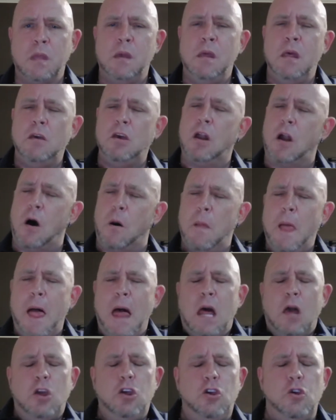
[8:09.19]
You know,
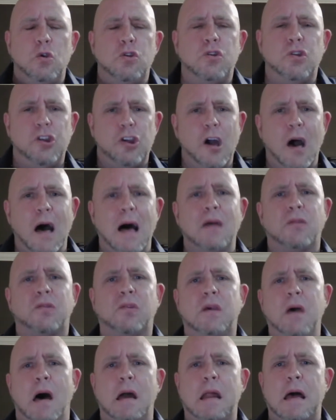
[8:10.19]
you
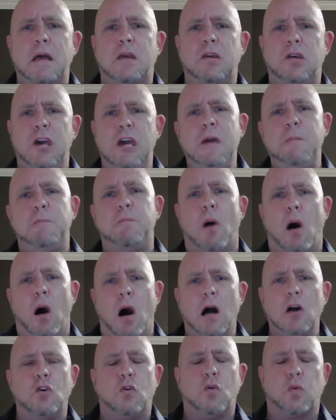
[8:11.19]
just got to keep
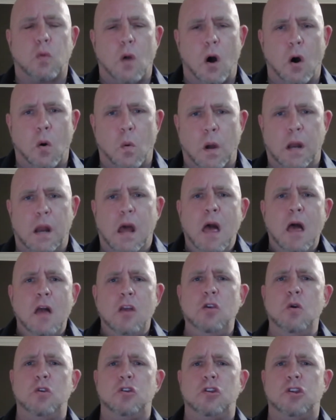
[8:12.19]
on growing.
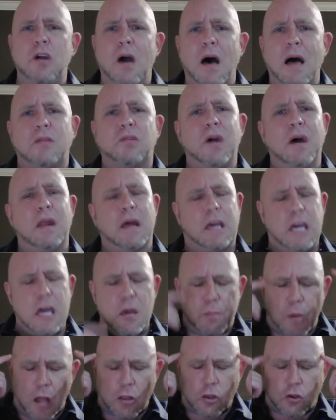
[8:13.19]
You just got to
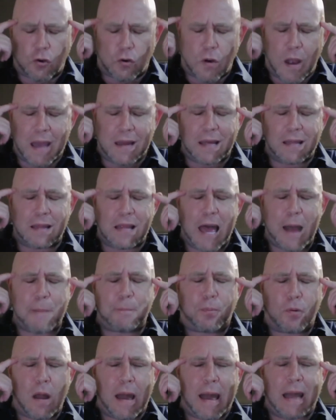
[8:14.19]
keep on training
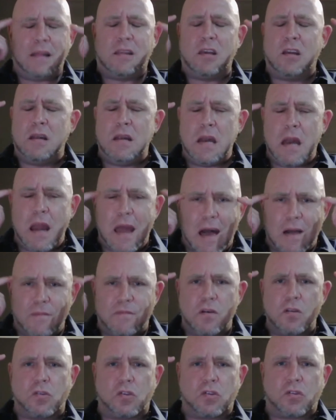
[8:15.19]
that brain to
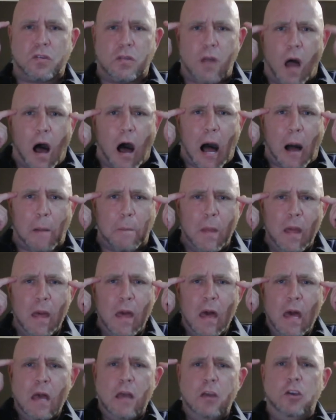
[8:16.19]
never stop.
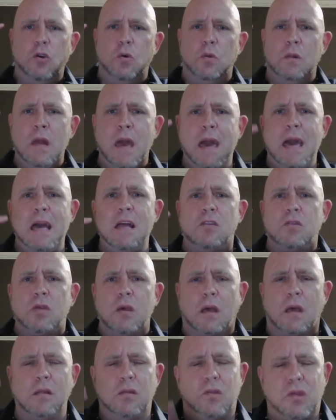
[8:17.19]
You need to
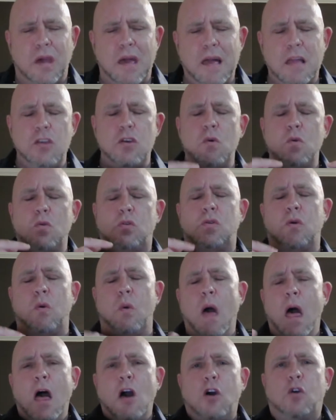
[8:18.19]
continue
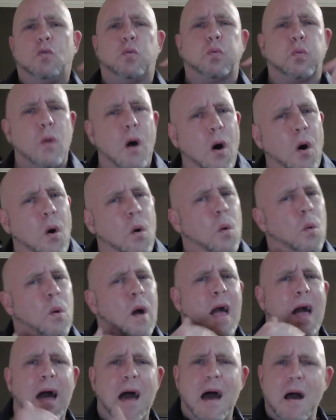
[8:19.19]
to
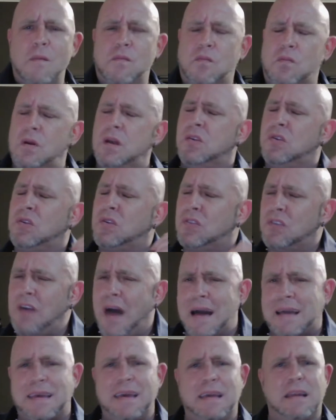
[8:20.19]
grow every
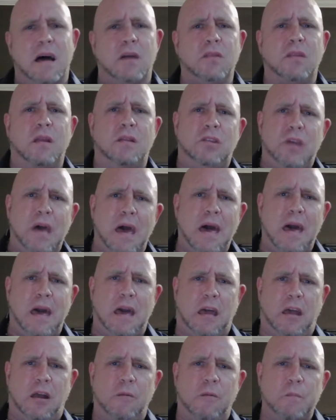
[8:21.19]
second of the
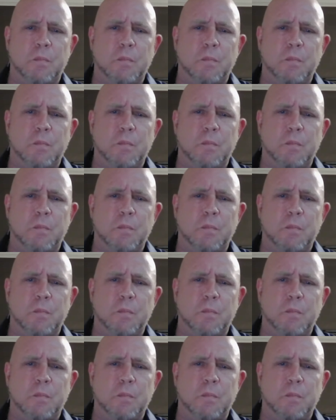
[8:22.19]
day.